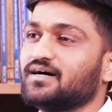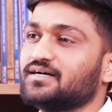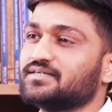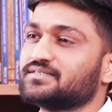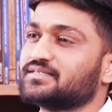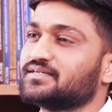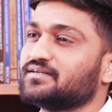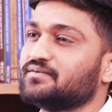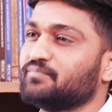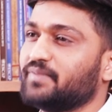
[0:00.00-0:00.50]

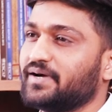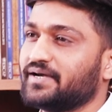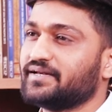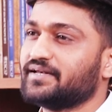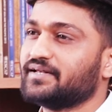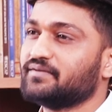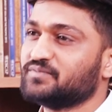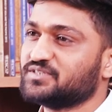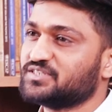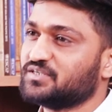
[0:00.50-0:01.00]
Sir, my
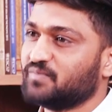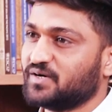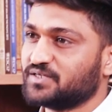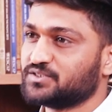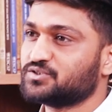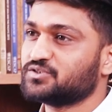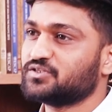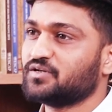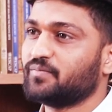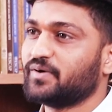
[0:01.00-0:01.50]
name is
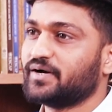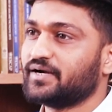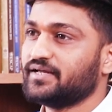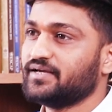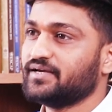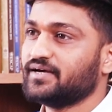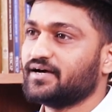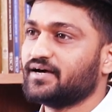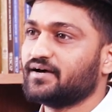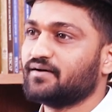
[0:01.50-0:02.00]
Manshu
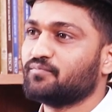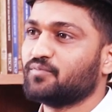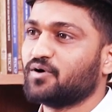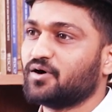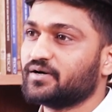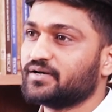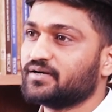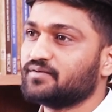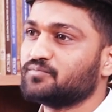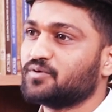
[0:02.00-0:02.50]
Tripathi. I was
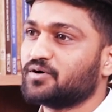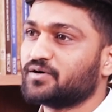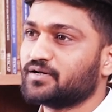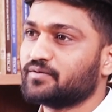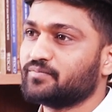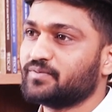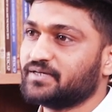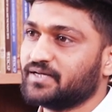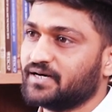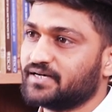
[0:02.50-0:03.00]
born and brought
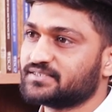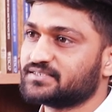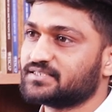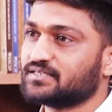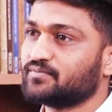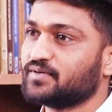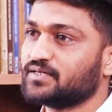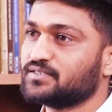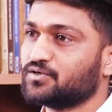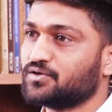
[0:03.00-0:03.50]
up in
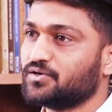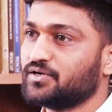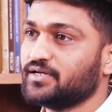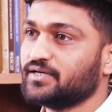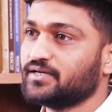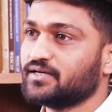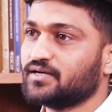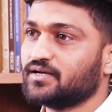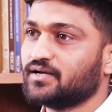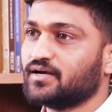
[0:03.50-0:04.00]
Ghaziabad only.